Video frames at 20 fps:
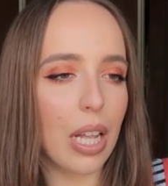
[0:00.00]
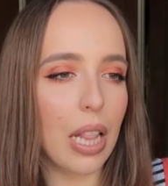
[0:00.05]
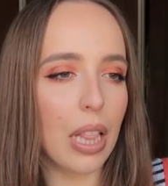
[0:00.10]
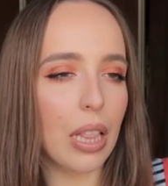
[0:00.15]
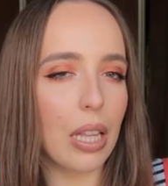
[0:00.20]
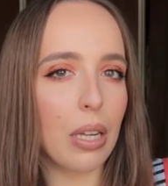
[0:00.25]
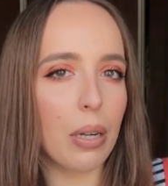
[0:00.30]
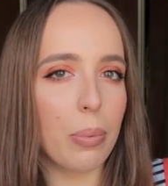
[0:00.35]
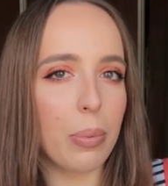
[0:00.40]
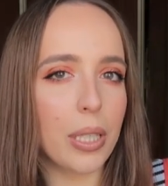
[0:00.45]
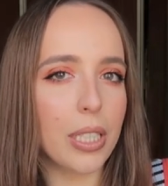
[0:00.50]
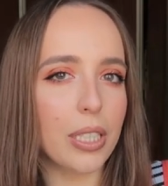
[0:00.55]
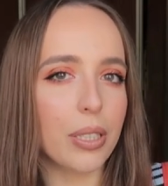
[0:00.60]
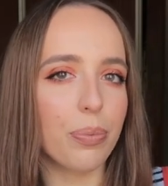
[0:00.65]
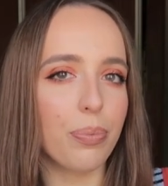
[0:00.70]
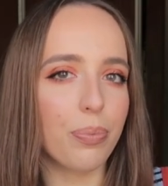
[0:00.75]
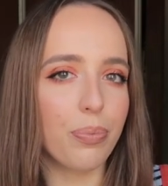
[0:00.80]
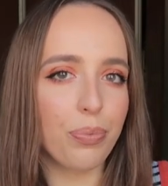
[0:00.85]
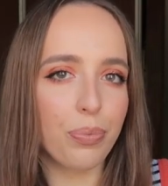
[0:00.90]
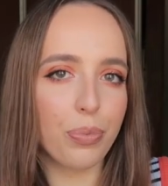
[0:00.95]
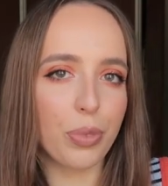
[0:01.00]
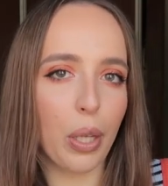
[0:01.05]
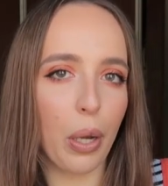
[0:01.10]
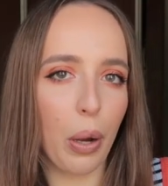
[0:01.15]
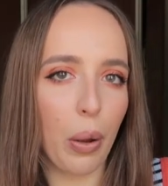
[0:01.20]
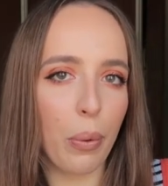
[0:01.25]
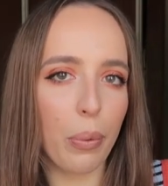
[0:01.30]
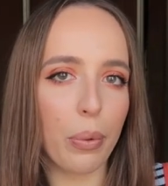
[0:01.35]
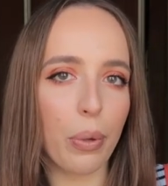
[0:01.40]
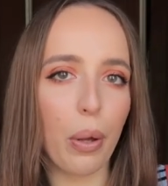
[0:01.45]
a little bit, you
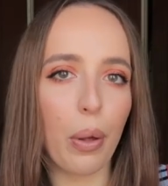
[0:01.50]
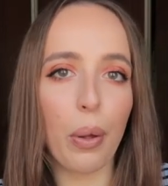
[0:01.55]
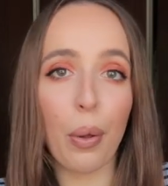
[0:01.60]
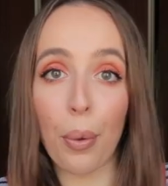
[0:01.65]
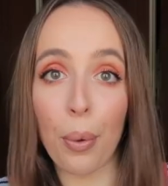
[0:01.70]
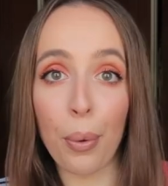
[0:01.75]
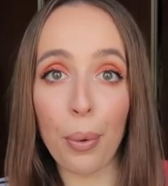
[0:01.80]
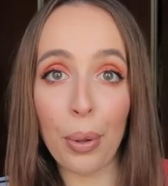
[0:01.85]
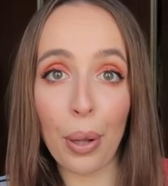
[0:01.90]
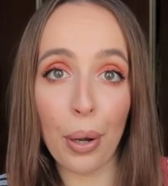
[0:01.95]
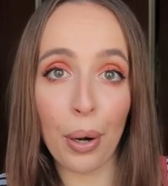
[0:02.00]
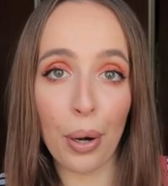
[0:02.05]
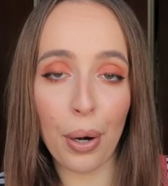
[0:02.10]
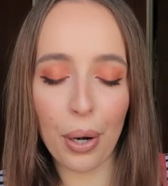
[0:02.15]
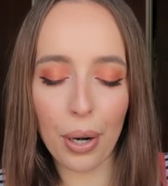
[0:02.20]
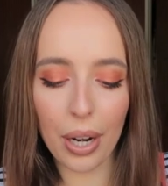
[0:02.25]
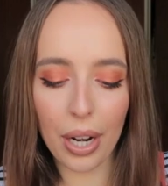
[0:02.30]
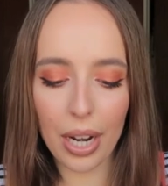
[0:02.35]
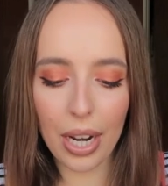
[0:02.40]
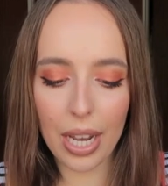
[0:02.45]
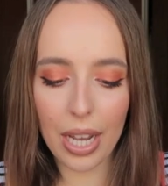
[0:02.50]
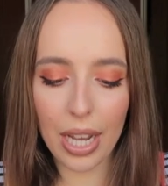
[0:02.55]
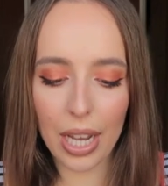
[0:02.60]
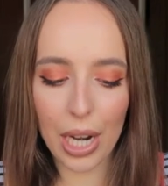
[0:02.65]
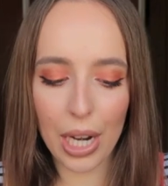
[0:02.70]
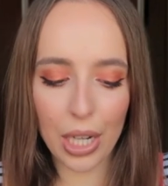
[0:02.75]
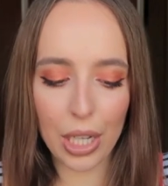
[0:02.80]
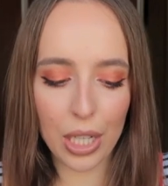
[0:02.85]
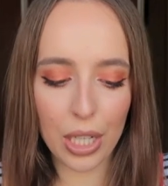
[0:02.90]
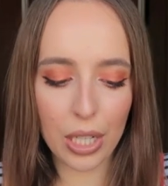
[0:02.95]
know, cooler
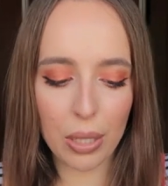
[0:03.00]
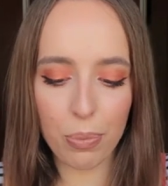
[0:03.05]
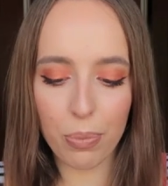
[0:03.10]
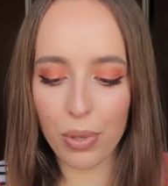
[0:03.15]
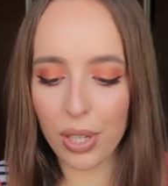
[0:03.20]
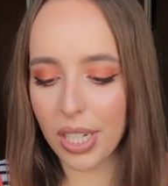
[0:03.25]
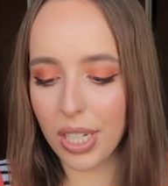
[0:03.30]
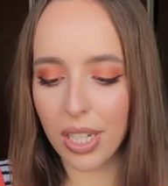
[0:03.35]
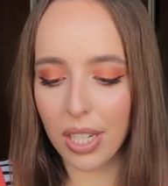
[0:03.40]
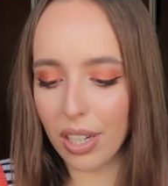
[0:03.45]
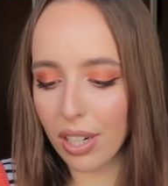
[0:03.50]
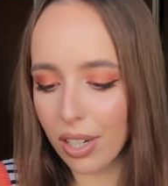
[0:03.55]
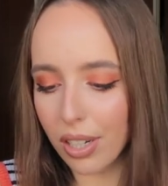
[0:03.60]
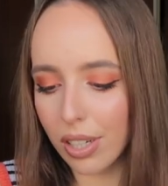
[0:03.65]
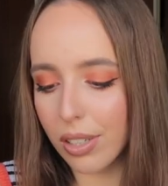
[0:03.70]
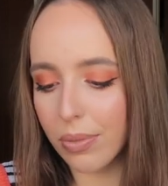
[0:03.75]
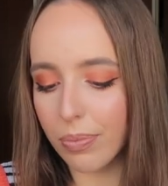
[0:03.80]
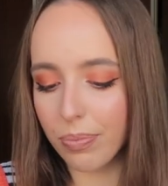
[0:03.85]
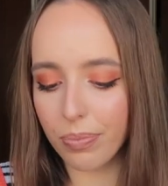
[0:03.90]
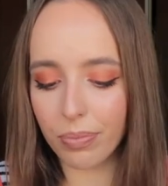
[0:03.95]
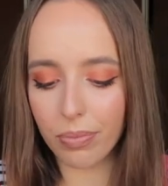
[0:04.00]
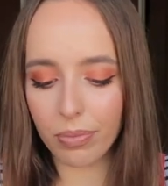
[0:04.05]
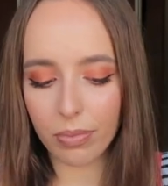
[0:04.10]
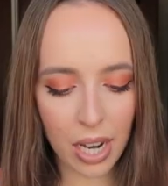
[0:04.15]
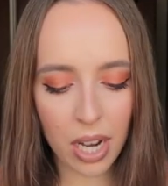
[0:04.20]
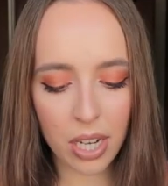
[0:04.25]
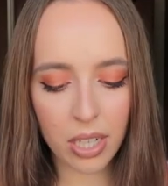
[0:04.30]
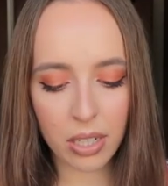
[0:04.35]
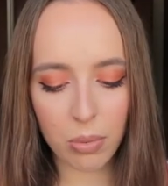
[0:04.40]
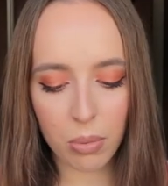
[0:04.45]
and just prettier. I
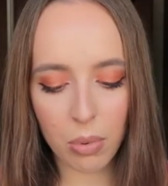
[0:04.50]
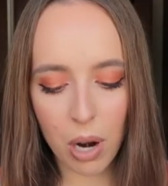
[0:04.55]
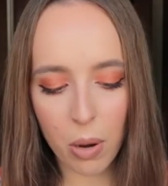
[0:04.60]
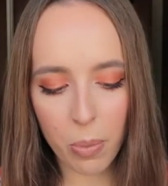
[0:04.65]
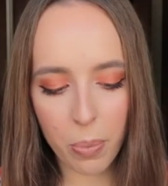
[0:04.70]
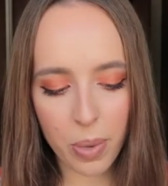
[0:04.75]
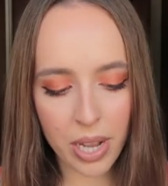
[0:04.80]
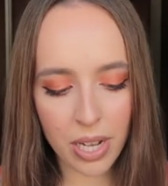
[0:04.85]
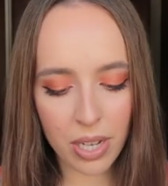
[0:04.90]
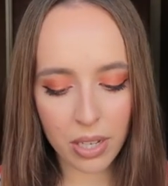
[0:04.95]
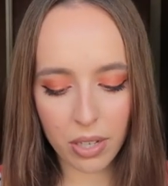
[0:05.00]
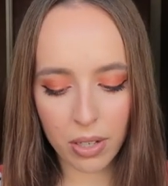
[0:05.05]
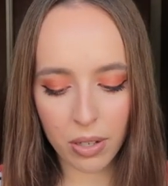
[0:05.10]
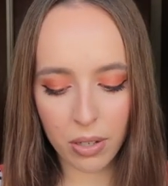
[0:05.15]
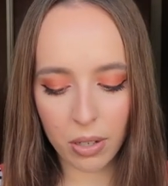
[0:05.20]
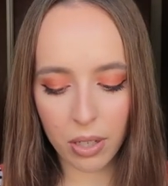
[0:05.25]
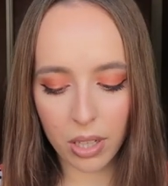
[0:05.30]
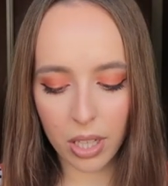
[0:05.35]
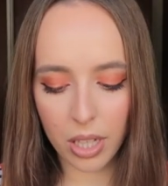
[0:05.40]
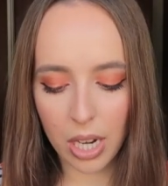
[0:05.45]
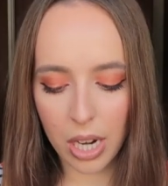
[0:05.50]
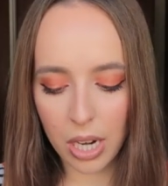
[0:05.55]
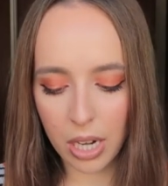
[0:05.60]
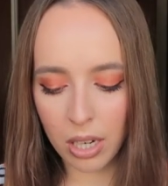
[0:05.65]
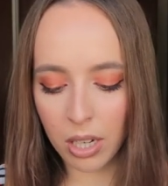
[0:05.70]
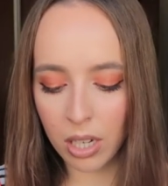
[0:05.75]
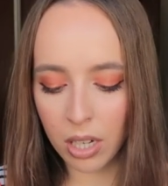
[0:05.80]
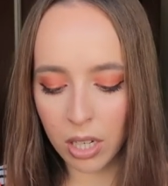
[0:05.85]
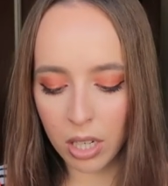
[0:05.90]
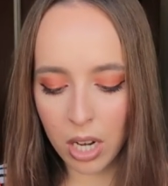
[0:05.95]
got the brow pencil
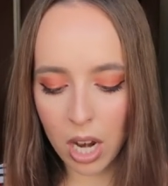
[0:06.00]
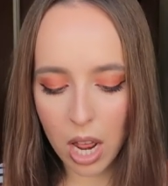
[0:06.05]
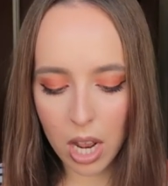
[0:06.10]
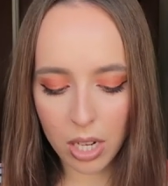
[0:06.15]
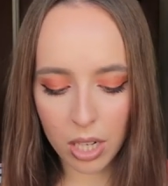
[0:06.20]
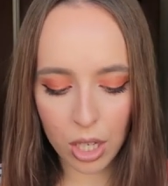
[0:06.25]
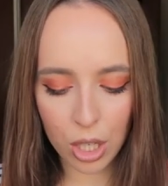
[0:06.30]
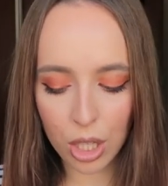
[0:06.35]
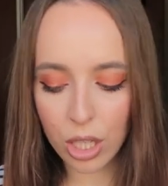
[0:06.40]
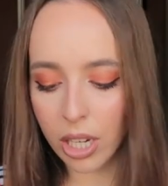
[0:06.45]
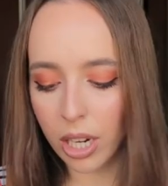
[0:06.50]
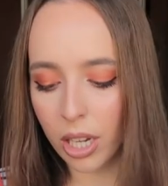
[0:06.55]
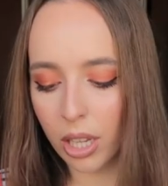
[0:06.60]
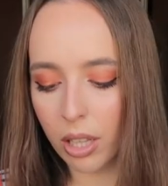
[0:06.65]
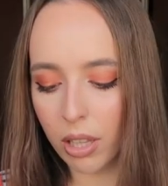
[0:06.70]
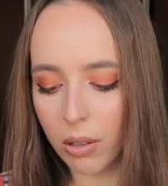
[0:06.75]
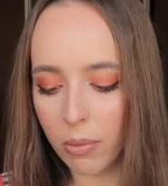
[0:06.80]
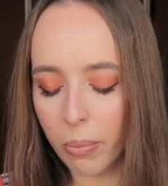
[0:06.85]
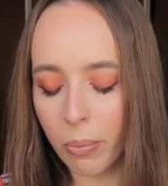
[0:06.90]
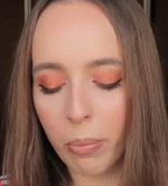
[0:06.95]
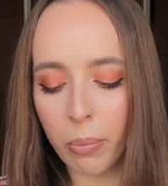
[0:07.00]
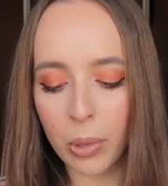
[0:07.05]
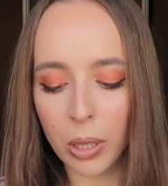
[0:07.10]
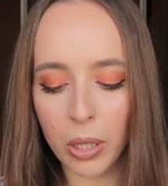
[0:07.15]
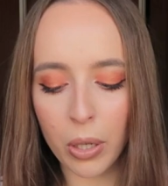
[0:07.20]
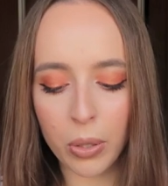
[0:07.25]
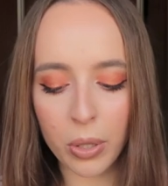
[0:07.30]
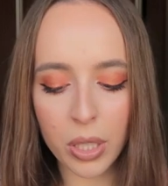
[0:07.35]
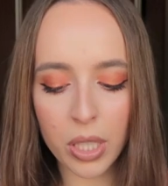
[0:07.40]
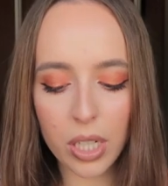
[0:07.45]
in the shade
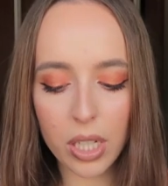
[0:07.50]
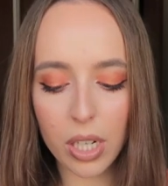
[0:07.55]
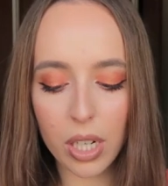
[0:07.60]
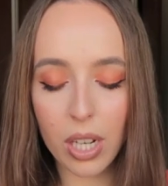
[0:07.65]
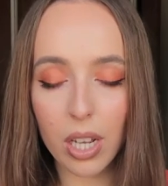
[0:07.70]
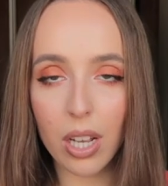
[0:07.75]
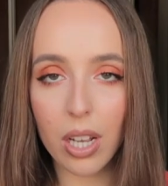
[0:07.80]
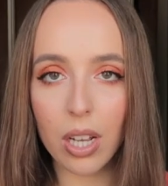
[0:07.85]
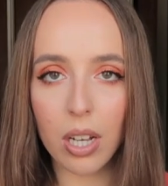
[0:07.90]
Blonde.